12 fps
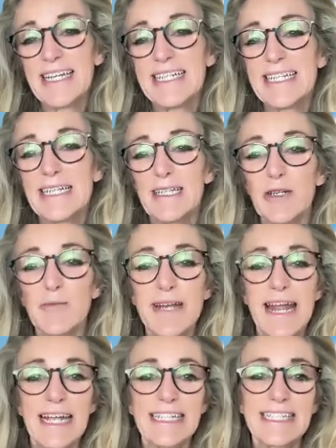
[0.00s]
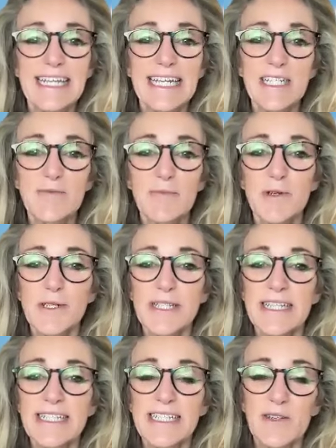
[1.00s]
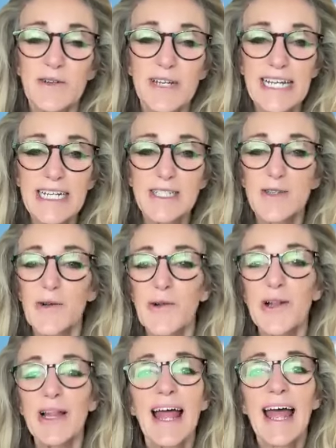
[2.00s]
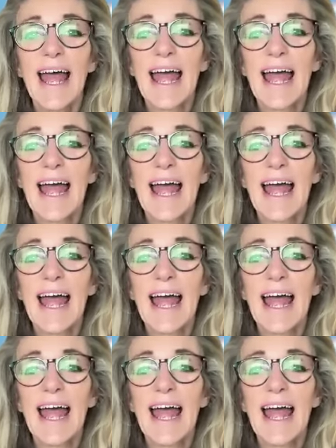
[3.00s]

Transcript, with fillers: She illuminates each person's unique soul